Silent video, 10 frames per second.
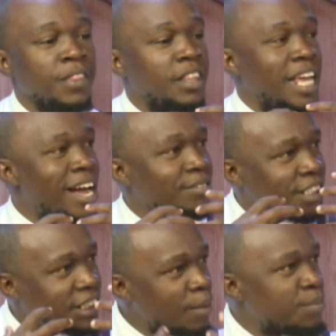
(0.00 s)
they have
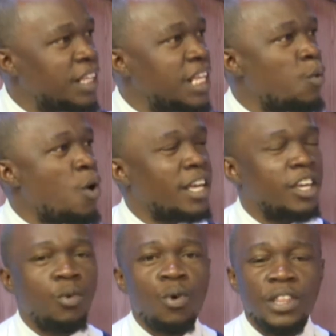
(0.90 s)
something they're
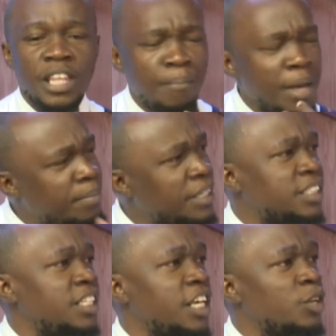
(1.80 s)
working on, they're maybe
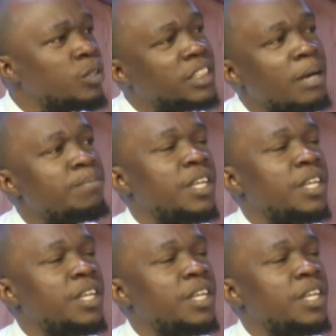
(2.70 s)
singing or something,